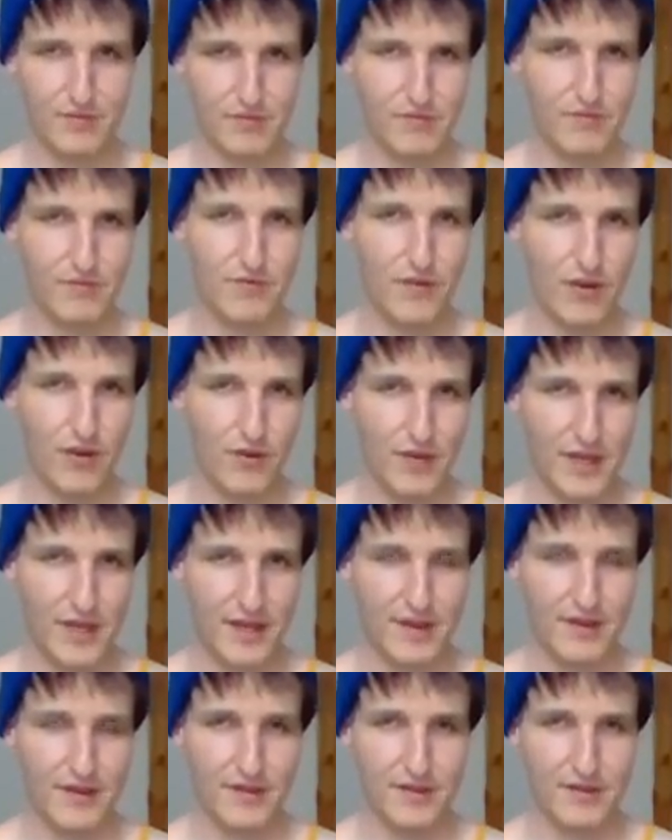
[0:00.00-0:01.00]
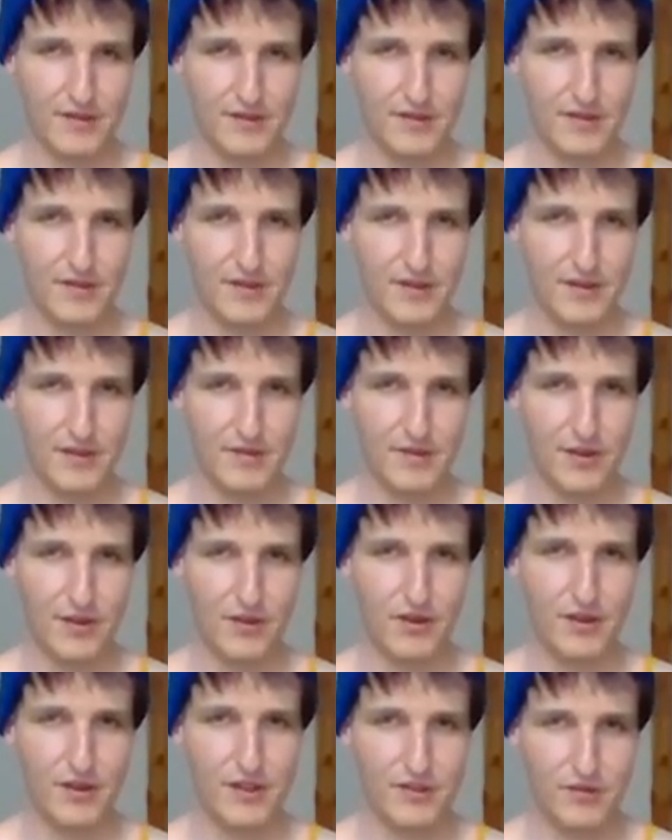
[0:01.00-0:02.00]
following
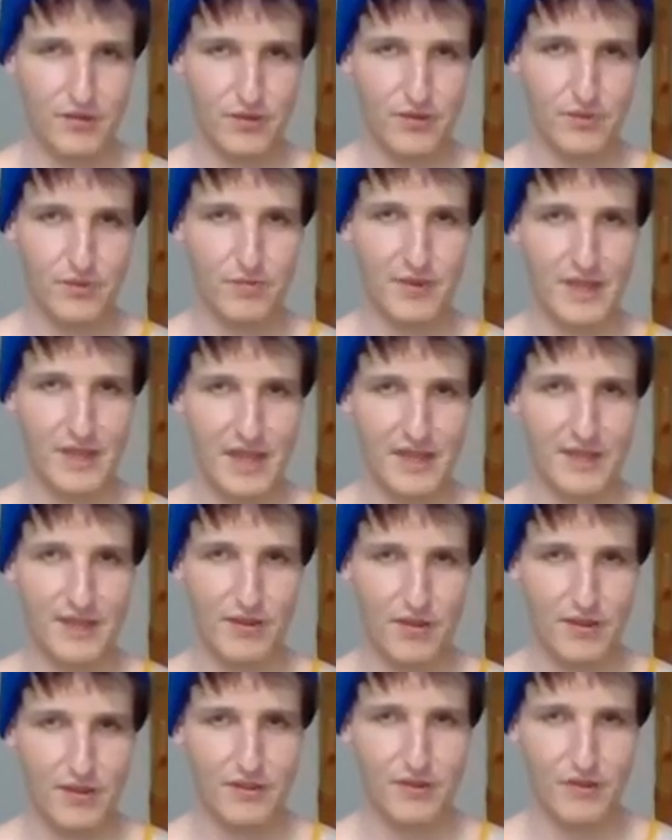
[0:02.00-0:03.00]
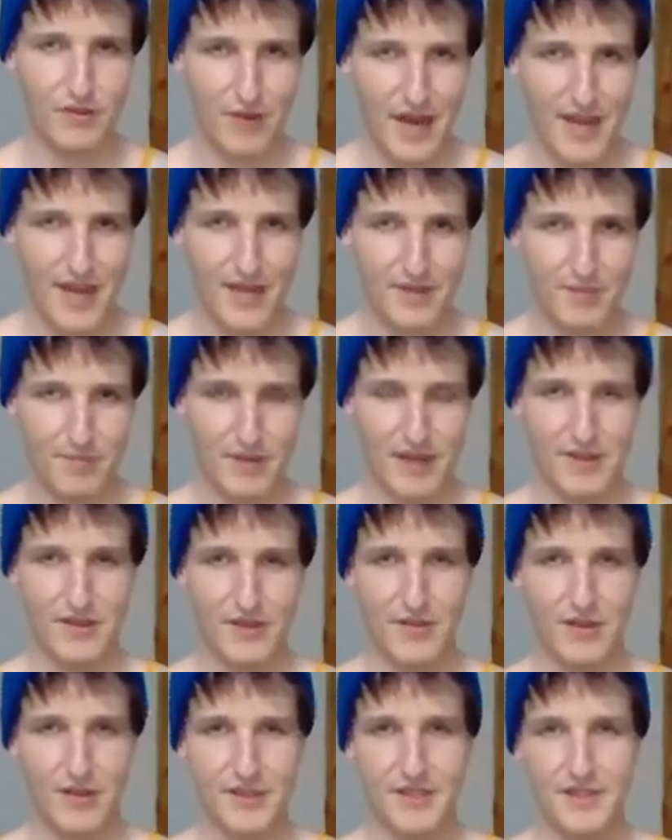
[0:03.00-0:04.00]
according to Piketty also right, but
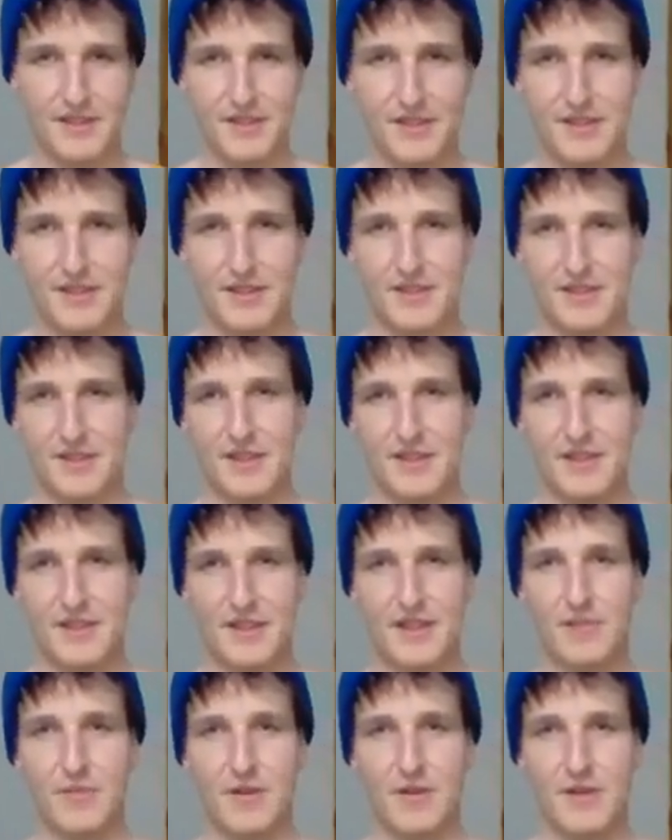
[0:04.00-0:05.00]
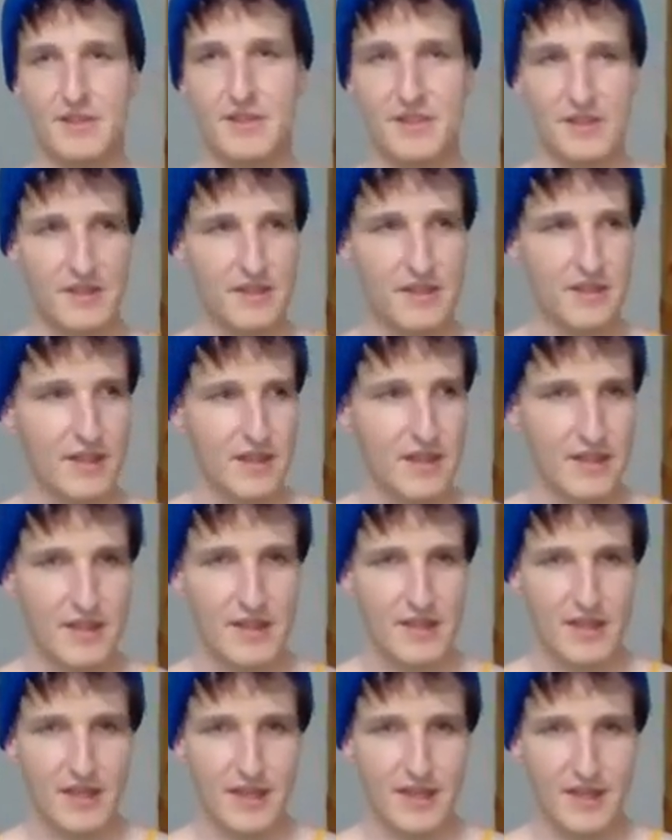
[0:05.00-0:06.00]
not in this inequality.
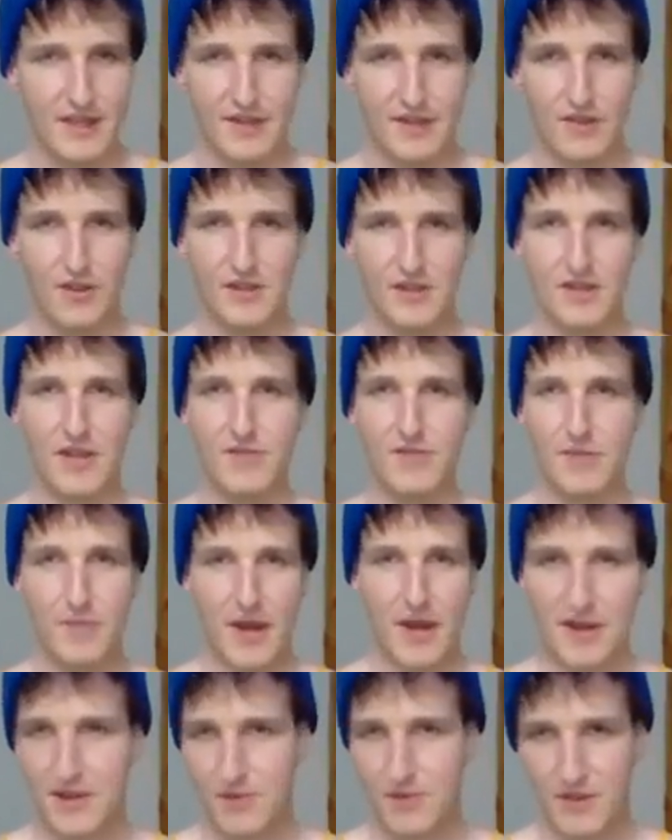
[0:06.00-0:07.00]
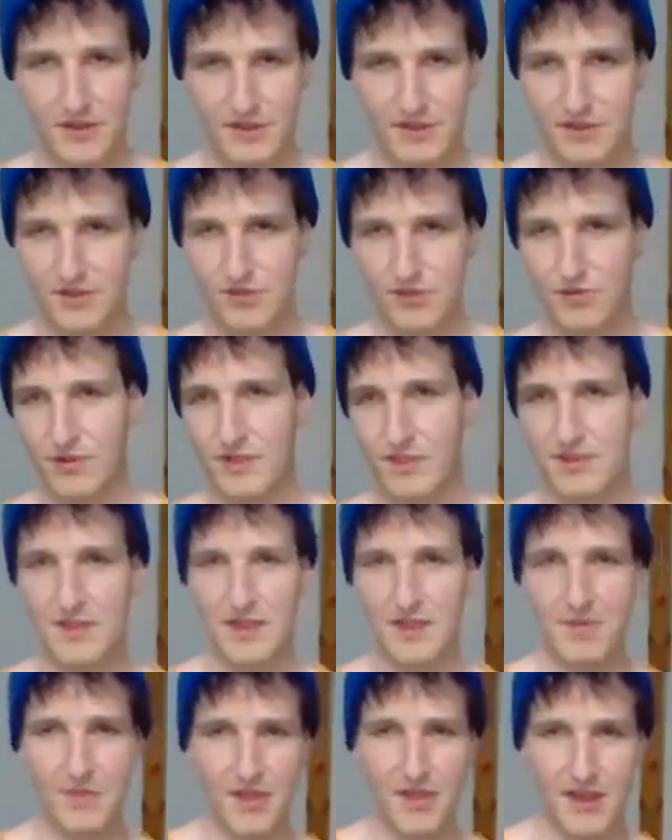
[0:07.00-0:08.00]
Not everybody wants to do the
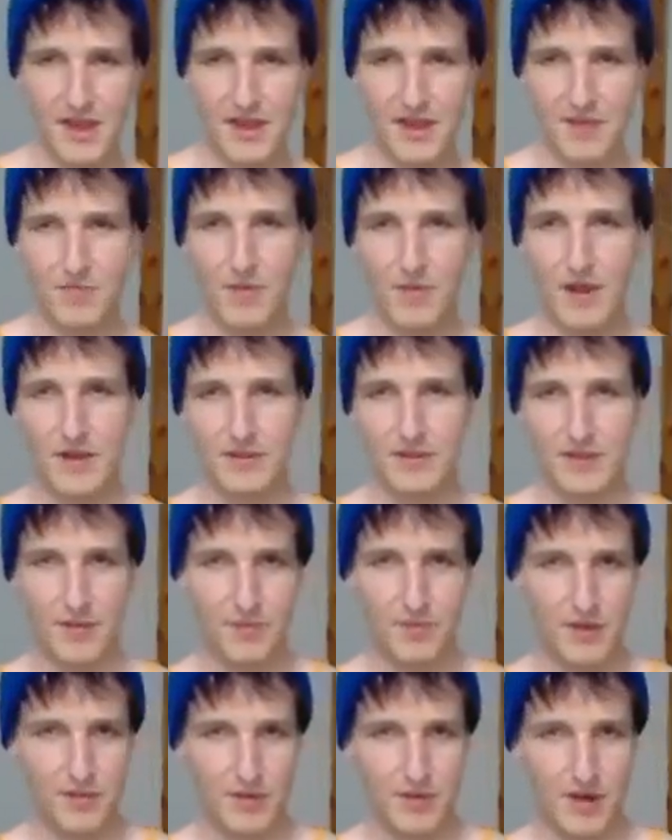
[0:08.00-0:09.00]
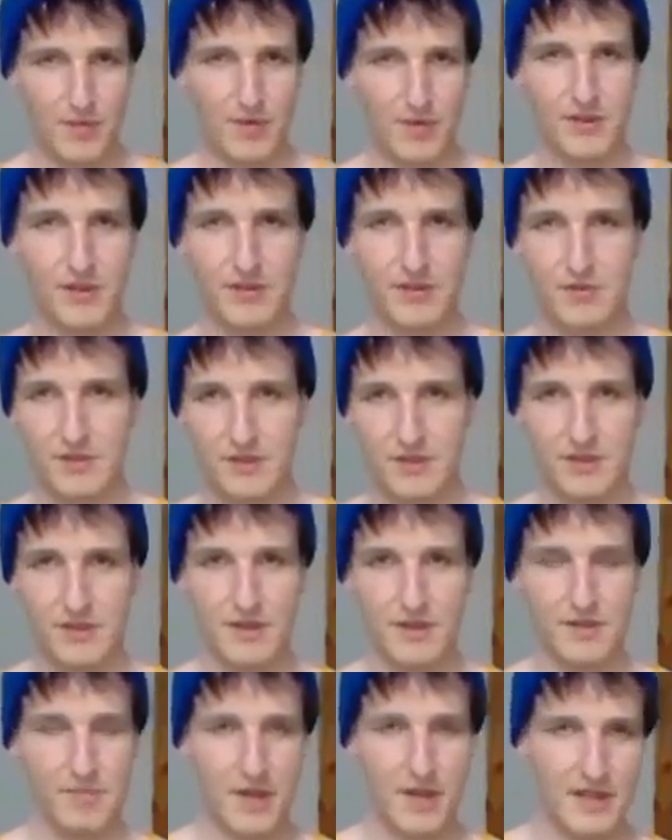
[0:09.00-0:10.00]
same thing. Some people are more interested
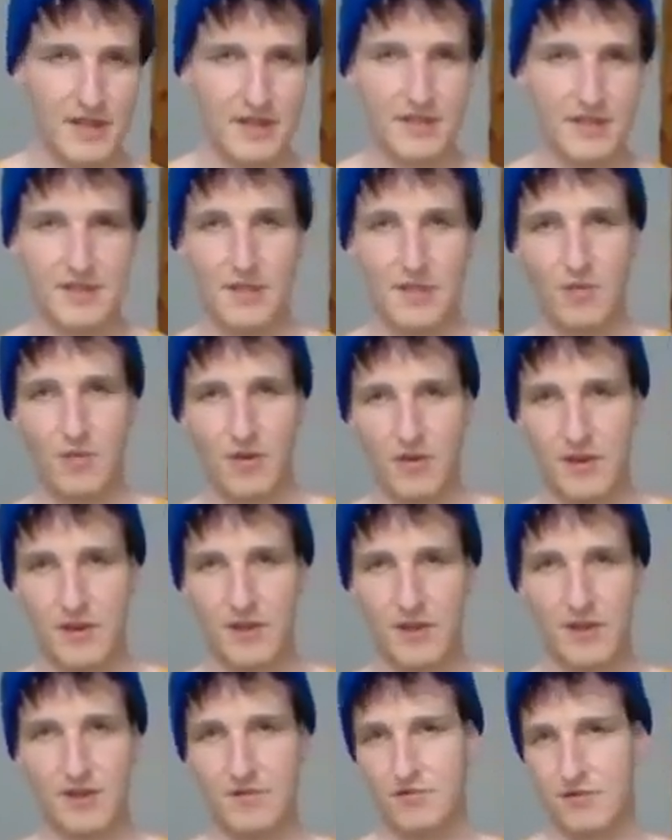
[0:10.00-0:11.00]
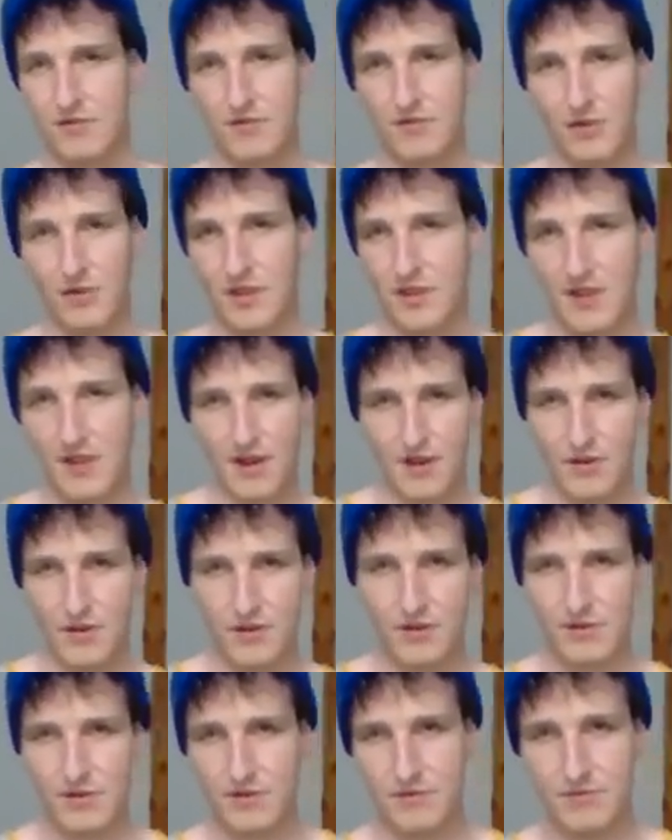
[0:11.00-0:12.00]
in money, some more in doing their
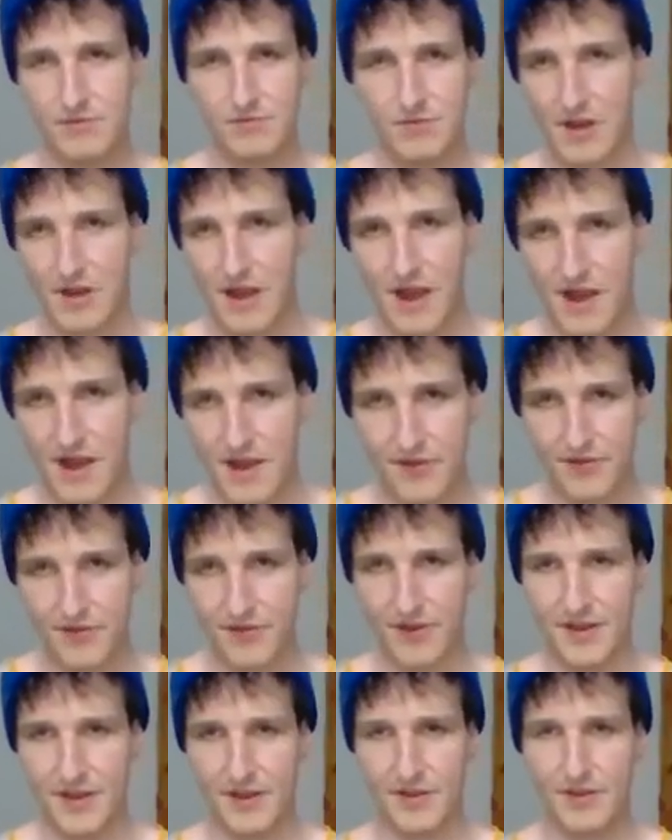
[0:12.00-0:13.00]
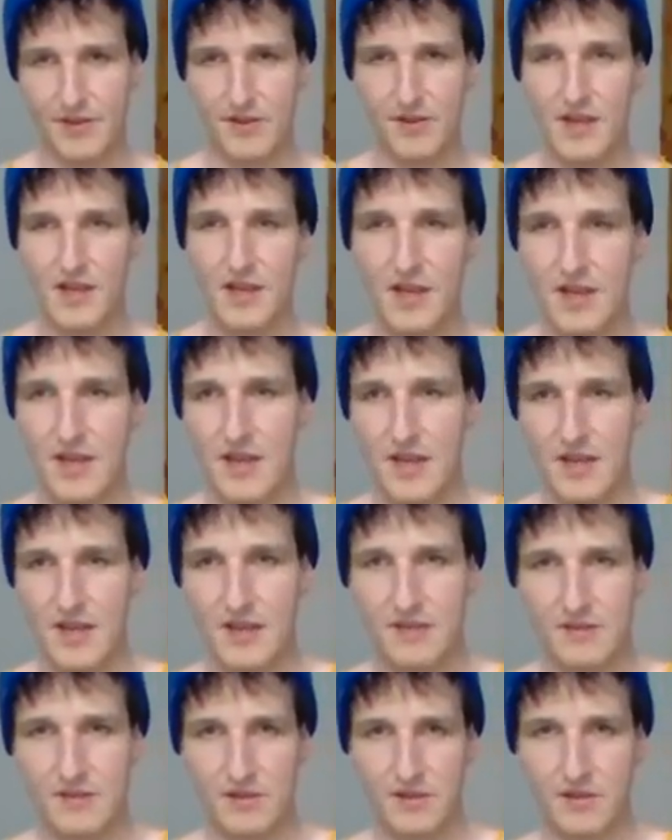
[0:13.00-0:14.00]
own life, and
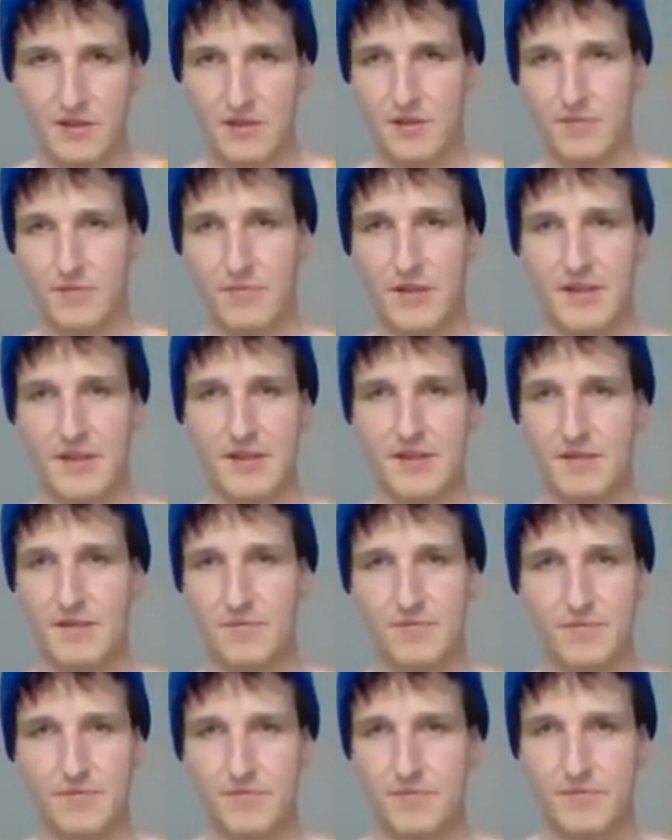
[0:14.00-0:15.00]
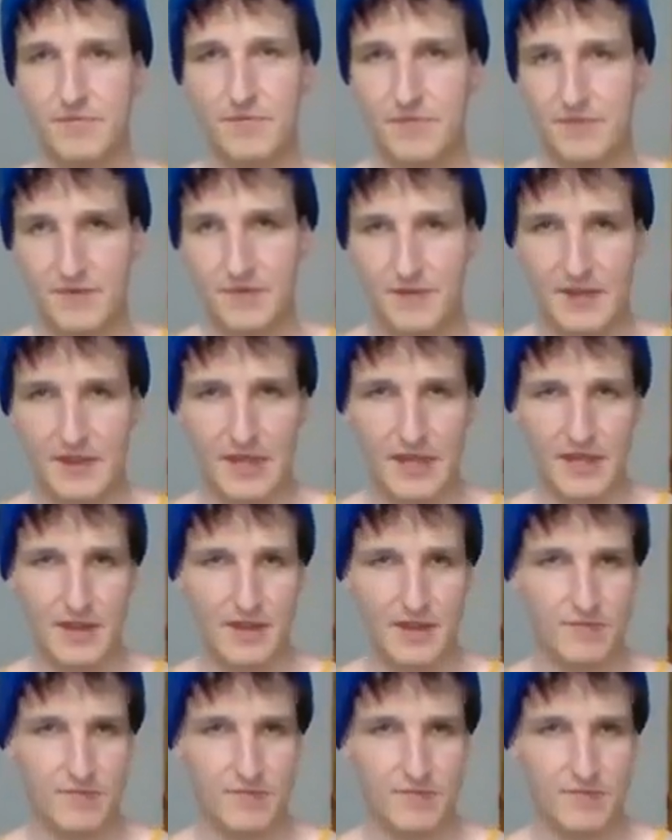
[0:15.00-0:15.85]
so, but yeah,